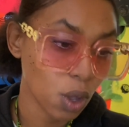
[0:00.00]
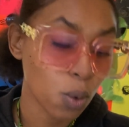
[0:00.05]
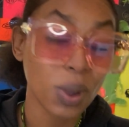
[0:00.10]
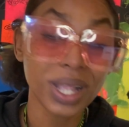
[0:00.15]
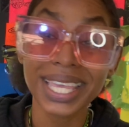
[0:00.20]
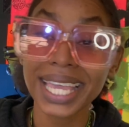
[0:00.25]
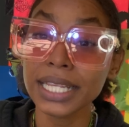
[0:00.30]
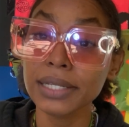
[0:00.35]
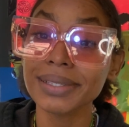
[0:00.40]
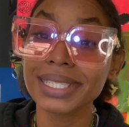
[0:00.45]

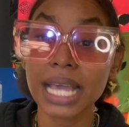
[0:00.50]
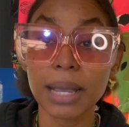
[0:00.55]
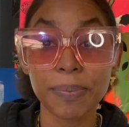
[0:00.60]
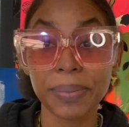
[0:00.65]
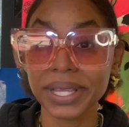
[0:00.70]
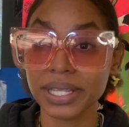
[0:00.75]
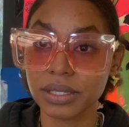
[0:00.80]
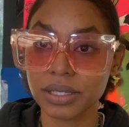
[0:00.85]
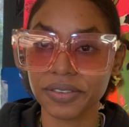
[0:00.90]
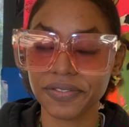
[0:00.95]
What can you
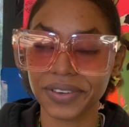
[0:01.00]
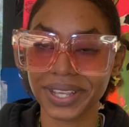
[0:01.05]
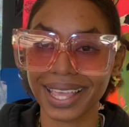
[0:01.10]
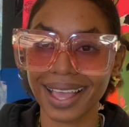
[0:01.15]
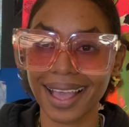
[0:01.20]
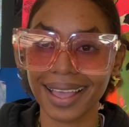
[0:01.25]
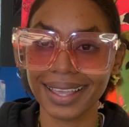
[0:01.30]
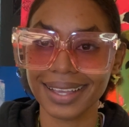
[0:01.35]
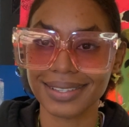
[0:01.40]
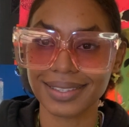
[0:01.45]
tap into for your
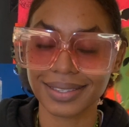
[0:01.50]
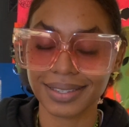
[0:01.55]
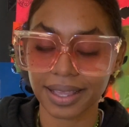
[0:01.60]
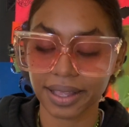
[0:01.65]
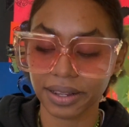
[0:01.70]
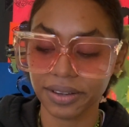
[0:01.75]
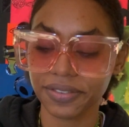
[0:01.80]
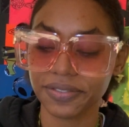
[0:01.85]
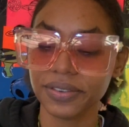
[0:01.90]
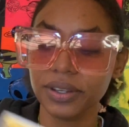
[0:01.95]
higher
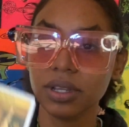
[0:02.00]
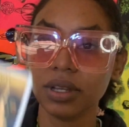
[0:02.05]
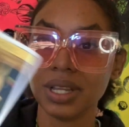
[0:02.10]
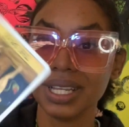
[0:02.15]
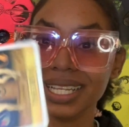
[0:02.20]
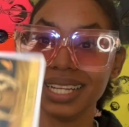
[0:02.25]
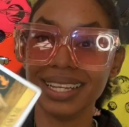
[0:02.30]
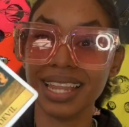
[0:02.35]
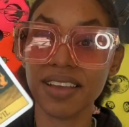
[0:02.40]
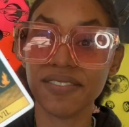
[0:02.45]
self?
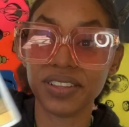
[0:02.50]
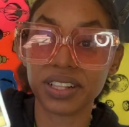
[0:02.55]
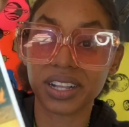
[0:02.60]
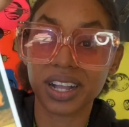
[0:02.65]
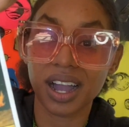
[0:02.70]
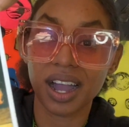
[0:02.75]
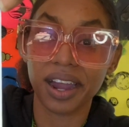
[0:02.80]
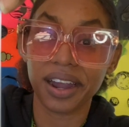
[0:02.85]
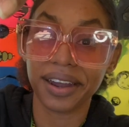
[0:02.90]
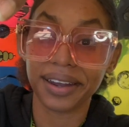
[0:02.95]
The devil
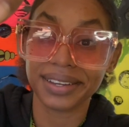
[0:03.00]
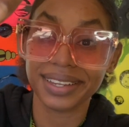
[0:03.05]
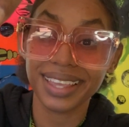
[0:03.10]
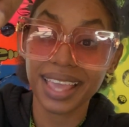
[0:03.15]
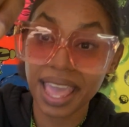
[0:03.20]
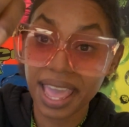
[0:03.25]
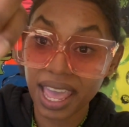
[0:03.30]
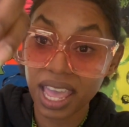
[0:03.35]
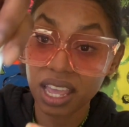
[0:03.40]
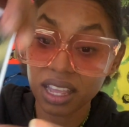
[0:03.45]
card,
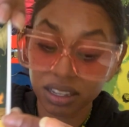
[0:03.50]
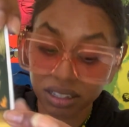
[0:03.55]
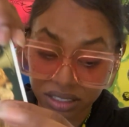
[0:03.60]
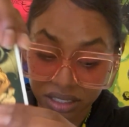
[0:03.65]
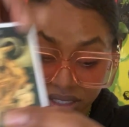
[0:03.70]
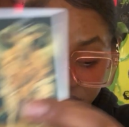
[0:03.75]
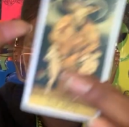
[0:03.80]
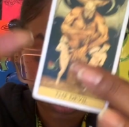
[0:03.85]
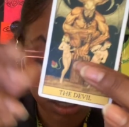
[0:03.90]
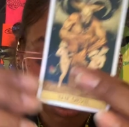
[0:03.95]
yeah.
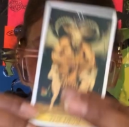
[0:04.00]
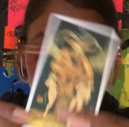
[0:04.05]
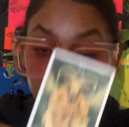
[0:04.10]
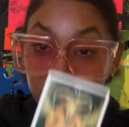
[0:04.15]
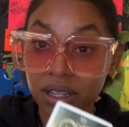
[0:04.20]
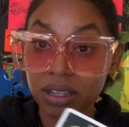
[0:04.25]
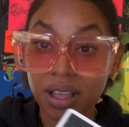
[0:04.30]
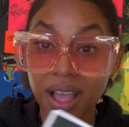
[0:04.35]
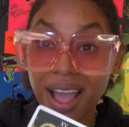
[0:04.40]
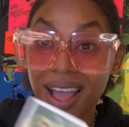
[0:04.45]

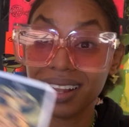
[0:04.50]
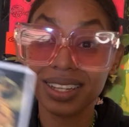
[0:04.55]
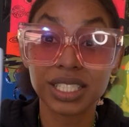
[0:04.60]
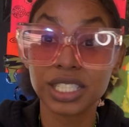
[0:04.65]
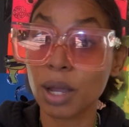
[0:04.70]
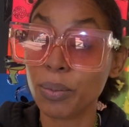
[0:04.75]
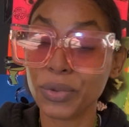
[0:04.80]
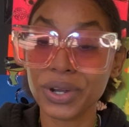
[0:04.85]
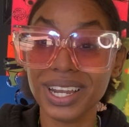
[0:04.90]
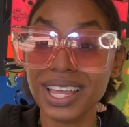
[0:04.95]
Uh,
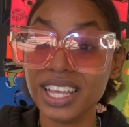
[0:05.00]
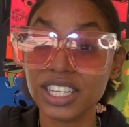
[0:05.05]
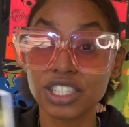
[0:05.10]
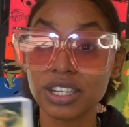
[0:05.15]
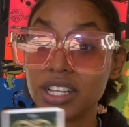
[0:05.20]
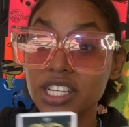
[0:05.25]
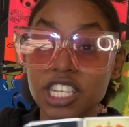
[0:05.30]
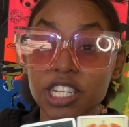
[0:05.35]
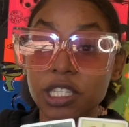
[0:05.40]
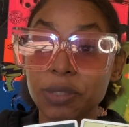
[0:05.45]
some
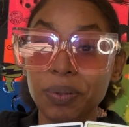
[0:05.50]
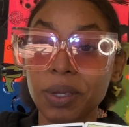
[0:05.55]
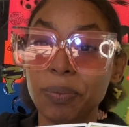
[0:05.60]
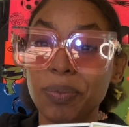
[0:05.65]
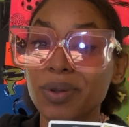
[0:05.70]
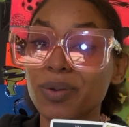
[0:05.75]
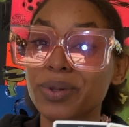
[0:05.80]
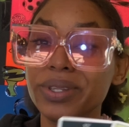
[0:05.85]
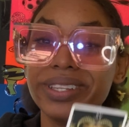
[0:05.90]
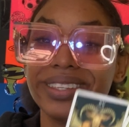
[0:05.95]
relationships
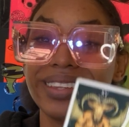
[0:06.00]
people will